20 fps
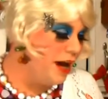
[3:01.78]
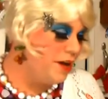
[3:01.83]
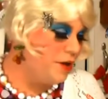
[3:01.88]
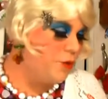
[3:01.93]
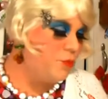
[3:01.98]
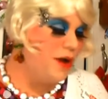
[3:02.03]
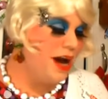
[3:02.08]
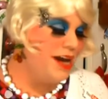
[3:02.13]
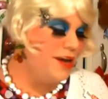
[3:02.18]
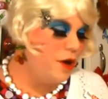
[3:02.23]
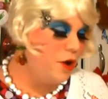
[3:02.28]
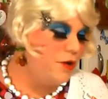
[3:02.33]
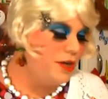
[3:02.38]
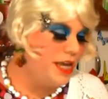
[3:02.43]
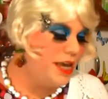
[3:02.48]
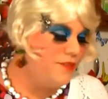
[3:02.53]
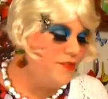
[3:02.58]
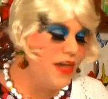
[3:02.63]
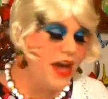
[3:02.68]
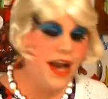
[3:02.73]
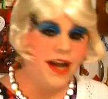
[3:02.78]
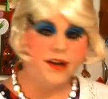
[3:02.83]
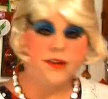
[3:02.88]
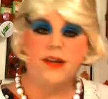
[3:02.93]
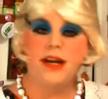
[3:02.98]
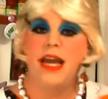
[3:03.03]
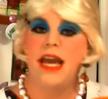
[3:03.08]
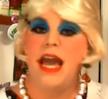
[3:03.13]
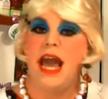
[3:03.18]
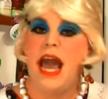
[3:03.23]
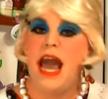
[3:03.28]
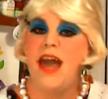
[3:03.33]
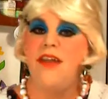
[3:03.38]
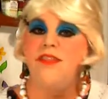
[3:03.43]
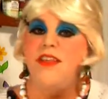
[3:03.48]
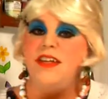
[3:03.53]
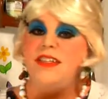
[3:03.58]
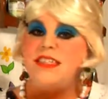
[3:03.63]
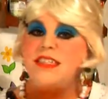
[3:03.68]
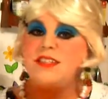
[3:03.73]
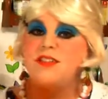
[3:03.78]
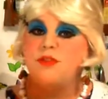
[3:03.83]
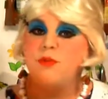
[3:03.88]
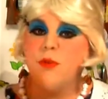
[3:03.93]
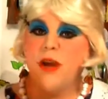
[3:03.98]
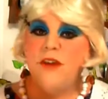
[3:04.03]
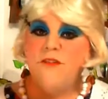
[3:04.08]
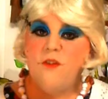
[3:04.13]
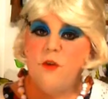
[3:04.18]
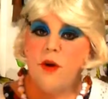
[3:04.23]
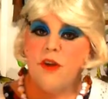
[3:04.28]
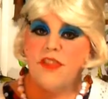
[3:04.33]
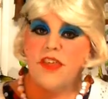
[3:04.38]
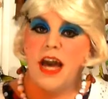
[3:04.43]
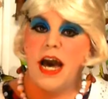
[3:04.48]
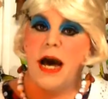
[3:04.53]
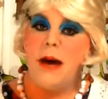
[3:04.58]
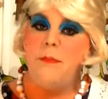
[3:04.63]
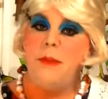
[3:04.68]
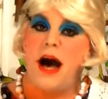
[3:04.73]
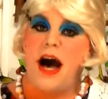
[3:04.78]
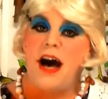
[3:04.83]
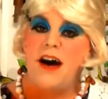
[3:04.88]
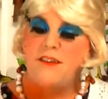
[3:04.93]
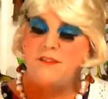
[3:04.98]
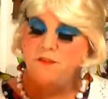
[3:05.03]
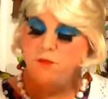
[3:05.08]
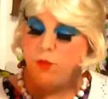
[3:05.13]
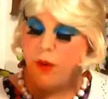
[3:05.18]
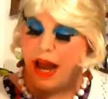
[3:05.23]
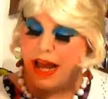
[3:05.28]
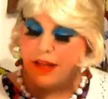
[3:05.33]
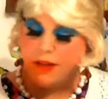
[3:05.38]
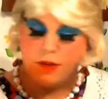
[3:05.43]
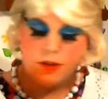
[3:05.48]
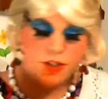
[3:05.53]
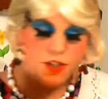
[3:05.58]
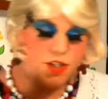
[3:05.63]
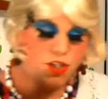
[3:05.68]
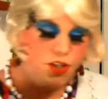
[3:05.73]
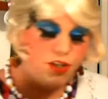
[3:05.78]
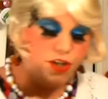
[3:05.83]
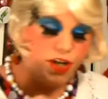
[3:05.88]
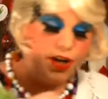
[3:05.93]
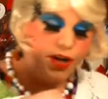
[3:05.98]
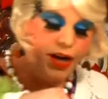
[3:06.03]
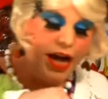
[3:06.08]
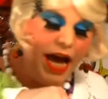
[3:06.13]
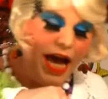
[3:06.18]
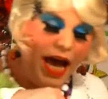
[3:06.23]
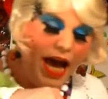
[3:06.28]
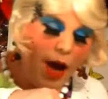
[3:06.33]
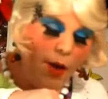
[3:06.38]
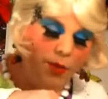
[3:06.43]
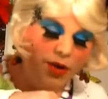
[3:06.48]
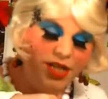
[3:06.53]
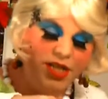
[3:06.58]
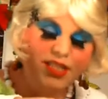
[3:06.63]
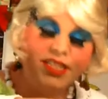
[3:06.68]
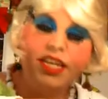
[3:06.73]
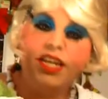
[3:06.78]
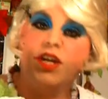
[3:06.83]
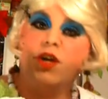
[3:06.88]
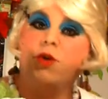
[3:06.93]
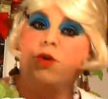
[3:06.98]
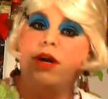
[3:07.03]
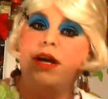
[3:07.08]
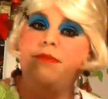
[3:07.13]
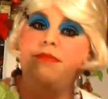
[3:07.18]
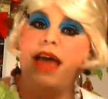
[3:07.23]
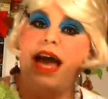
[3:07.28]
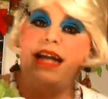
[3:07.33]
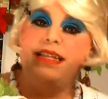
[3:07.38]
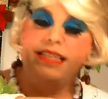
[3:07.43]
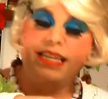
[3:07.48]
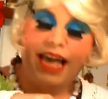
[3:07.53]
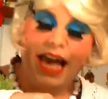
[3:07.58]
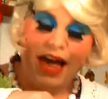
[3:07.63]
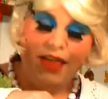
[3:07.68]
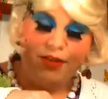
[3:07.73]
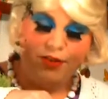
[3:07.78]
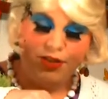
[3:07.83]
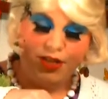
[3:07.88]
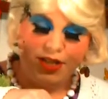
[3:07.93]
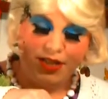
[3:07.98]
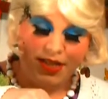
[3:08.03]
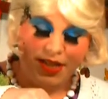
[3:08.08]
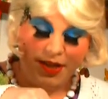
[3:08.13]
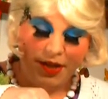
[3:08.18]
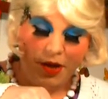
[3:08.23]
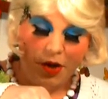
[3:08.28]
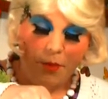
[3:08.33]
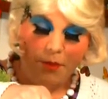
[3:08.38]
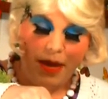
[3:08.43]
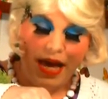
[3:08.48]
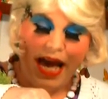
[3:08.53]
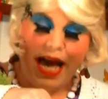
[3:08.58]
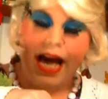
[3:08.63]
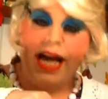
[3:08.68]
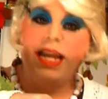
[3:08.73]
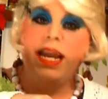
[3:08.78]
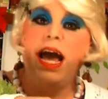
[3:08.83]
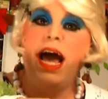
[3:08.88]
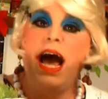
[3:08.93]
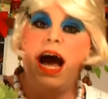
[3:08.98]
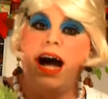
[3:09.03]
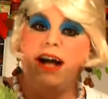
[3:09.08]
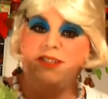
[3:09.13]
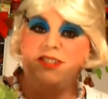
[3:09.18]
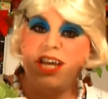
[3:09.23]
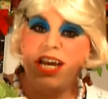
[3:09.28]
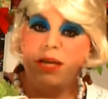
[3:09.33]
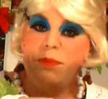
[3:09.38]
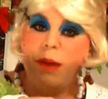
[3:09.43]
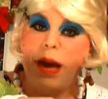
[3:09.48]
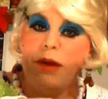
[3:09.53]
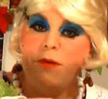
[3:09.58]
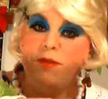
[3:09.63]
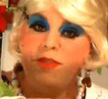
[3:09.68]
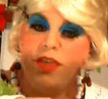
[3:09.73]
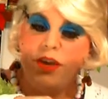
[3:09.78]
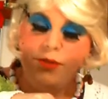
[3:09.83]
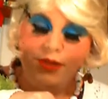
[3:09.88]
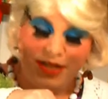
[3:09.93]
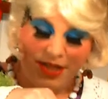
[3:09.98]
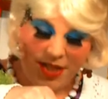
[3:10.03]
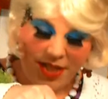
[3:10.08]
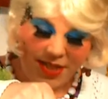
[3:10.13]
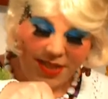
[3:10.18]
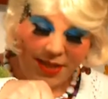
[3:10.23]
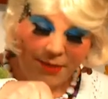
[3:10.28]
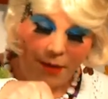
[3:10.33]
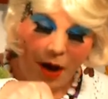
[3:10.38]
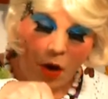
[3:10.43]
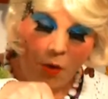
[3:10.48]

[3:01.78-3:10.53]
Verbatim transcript: butter right on in there and this is 3 4 cup of regular sugar. And we're just going to cream that together just a little bit. I'll check back with you in just a